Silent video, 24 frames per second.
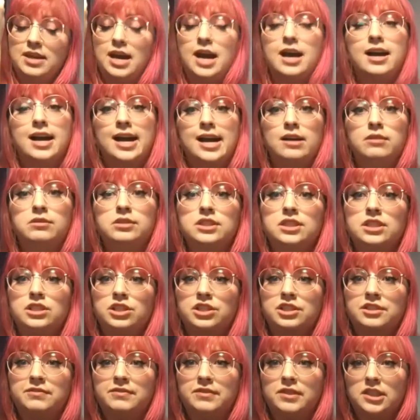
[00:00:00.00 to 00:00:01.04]
that counts as
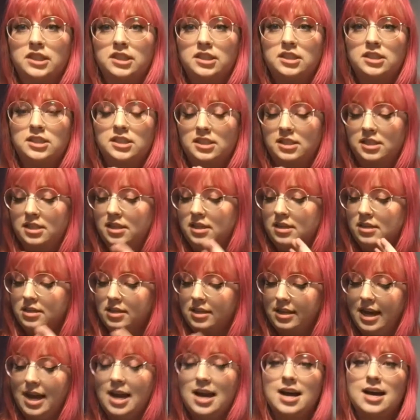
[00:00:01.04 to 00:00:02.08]
your first
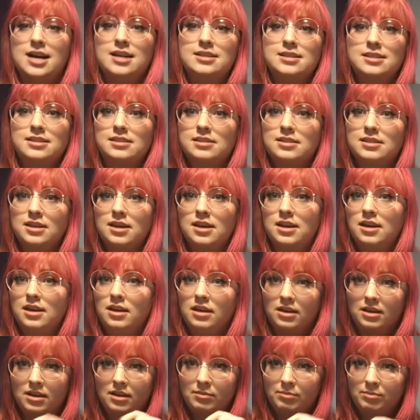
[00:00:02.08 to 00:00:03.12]
cast,
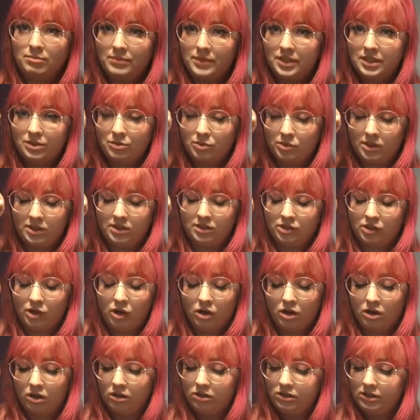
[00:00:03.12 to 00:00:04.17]
is what it's
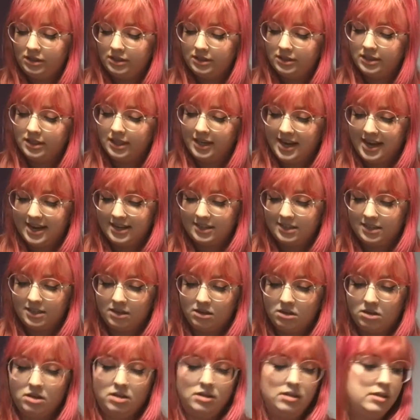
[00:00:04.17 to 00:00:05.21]
called, cast
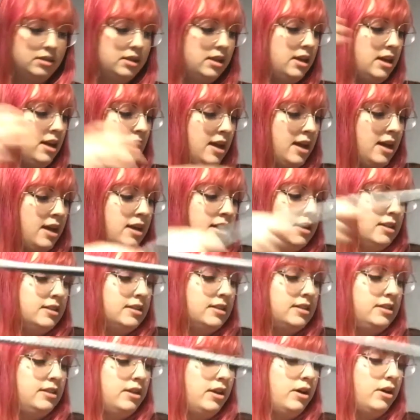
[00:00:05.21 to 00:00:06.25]
on.
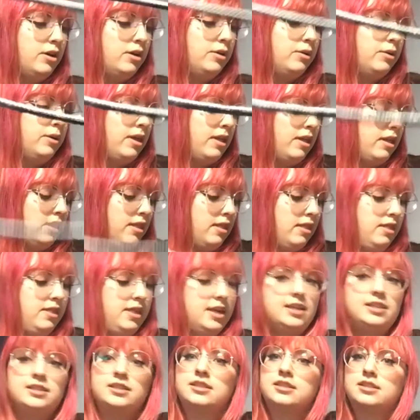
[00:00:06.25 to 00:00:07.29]
So
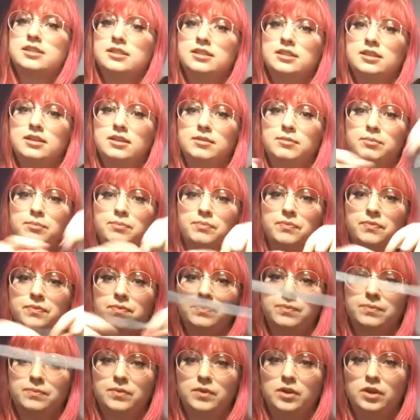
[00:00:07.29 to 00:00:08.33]
this
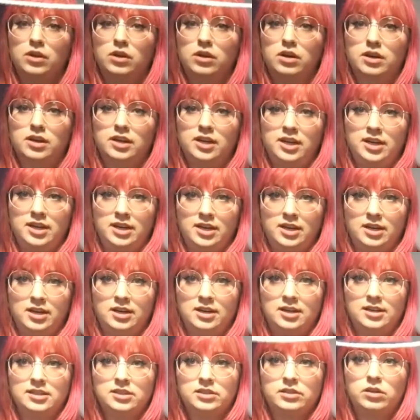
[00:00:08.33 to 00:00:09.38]
yarn here
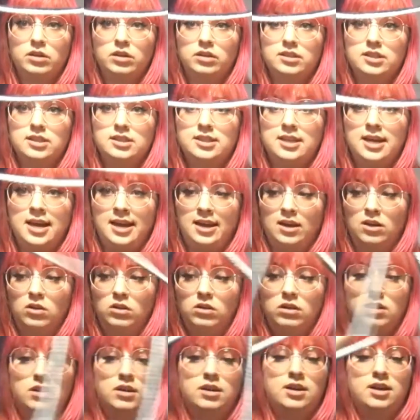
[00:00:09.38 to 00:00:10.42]
is called the tail,
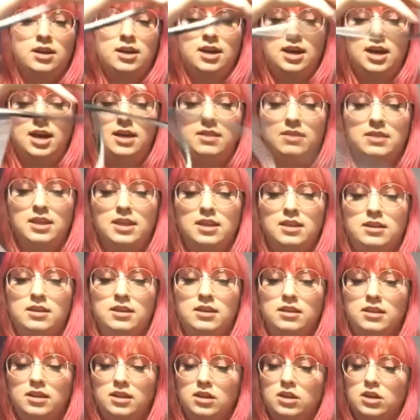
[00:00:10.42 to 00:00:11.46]
and then
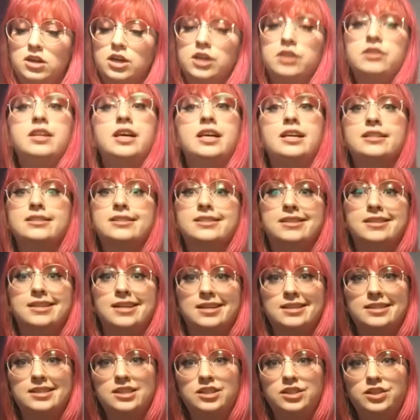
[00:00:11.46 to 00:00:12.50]
the yarn that is
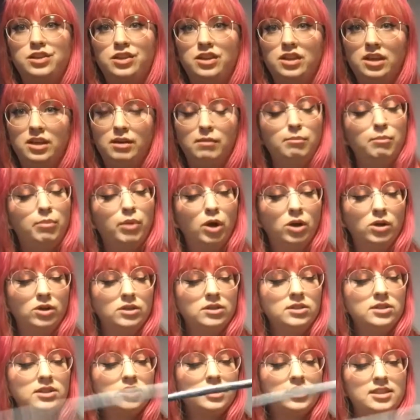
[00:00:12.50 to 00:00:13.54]
connected to the
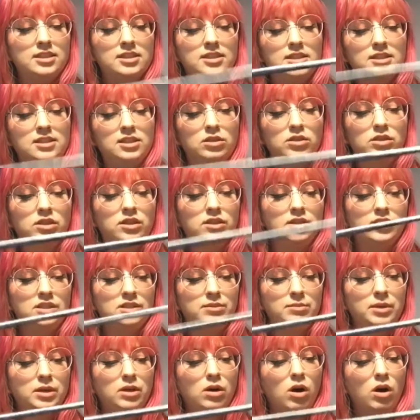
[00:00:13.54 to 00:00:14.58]
balls is still going to
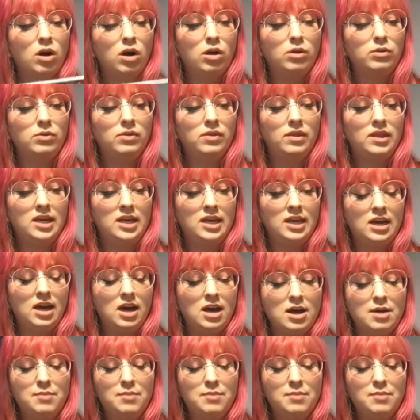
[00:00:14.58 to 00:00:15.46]
be called the